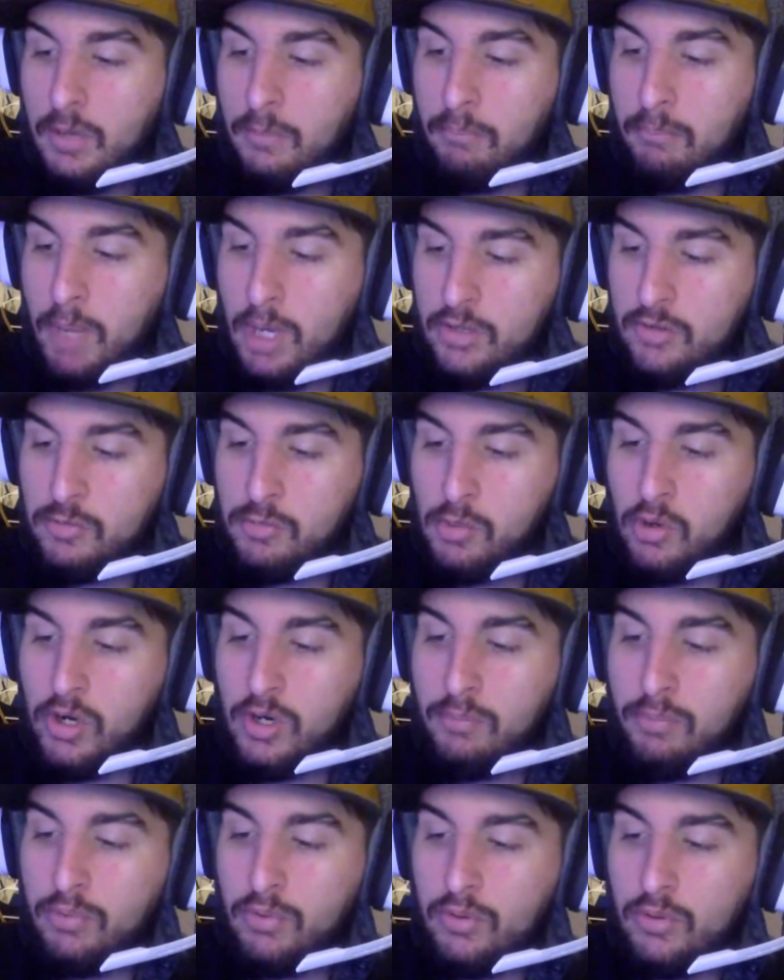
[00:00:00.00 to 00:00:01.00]
much
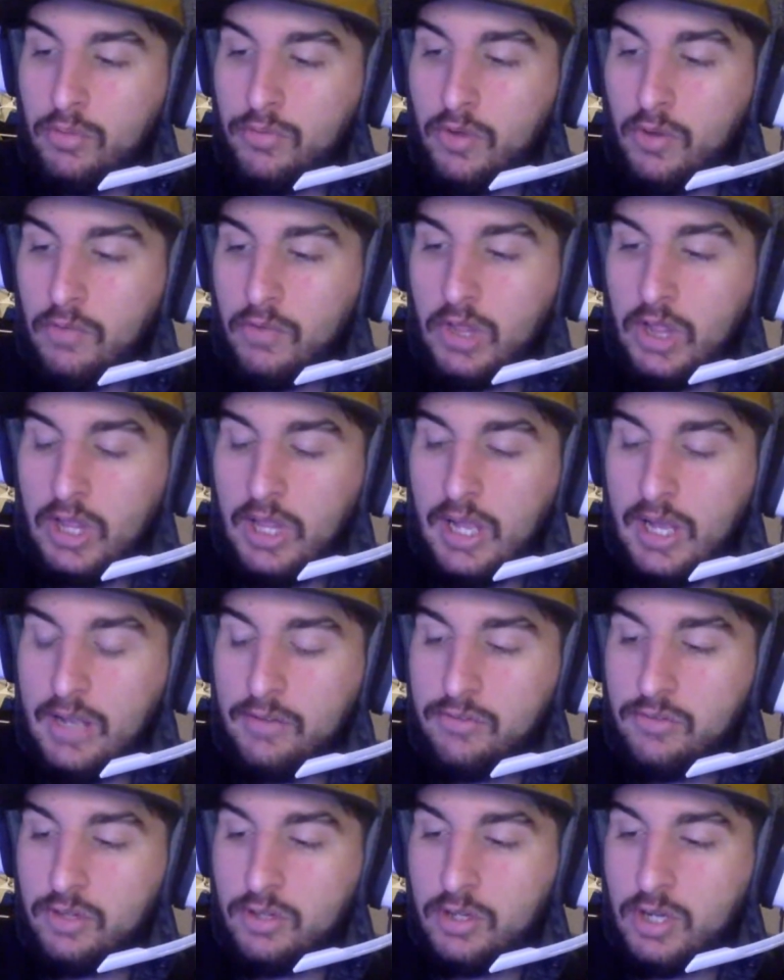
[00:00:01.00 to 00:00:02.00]
more improved over the
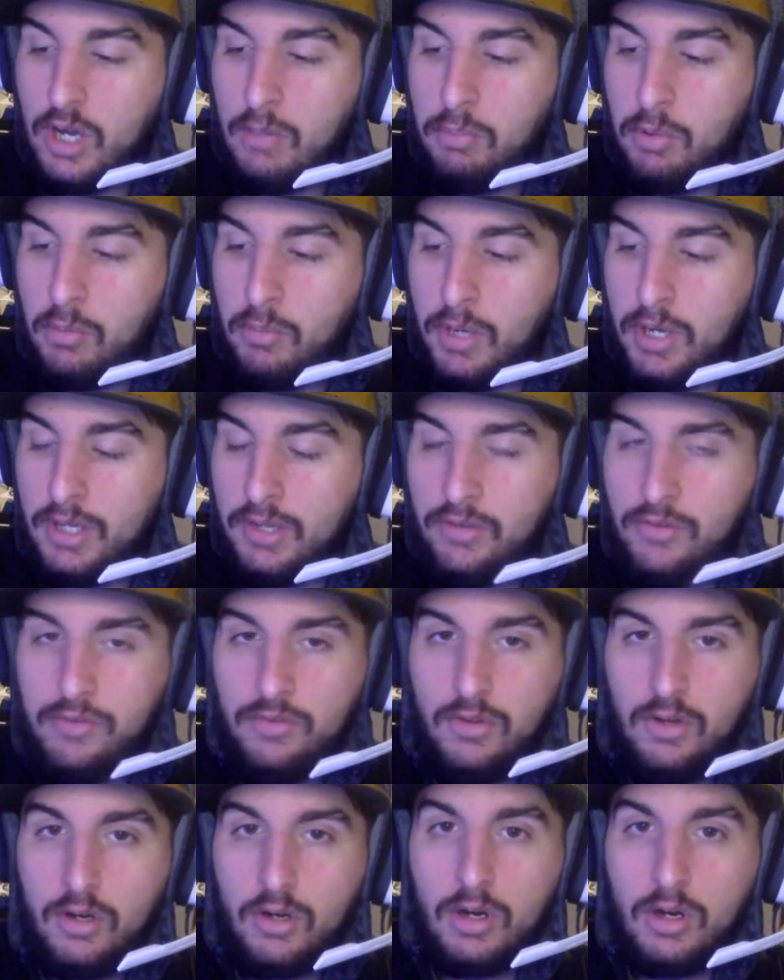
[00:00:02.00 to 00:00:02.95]
last couple months